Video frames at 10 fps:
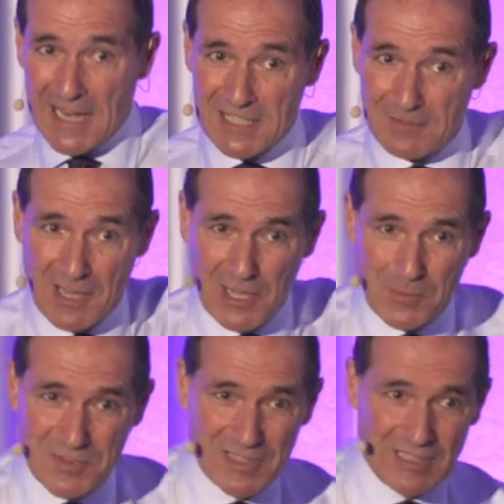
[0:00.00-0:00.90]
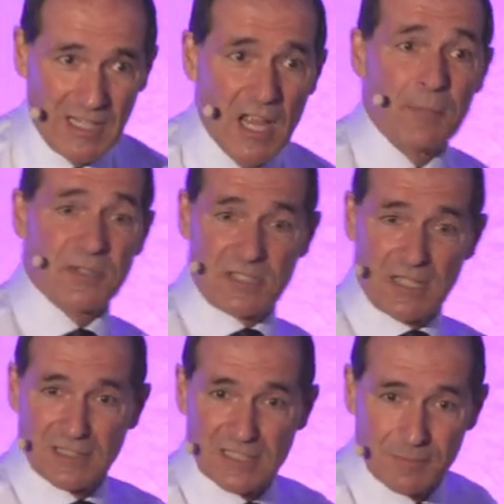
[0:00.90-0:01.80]
London, my home city,
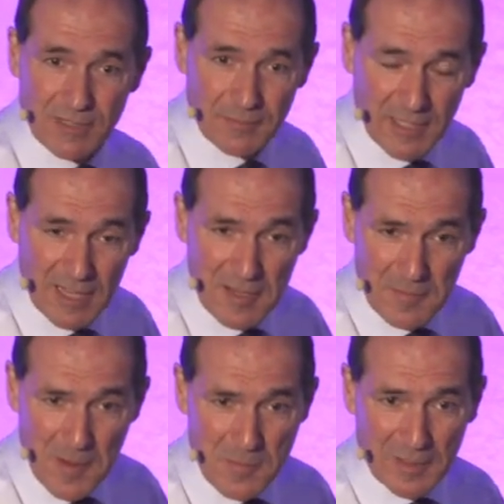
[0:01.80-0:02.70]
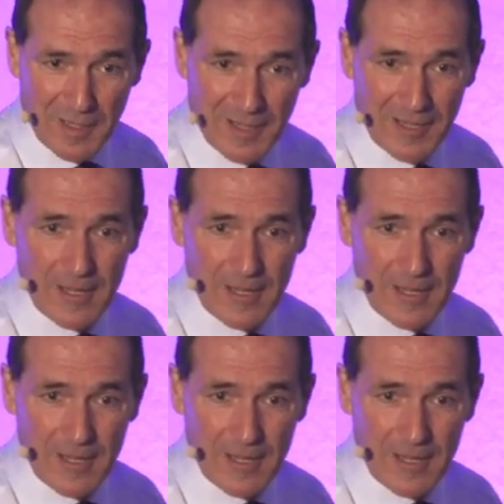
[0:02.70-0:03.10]
pretending to me be in the moment.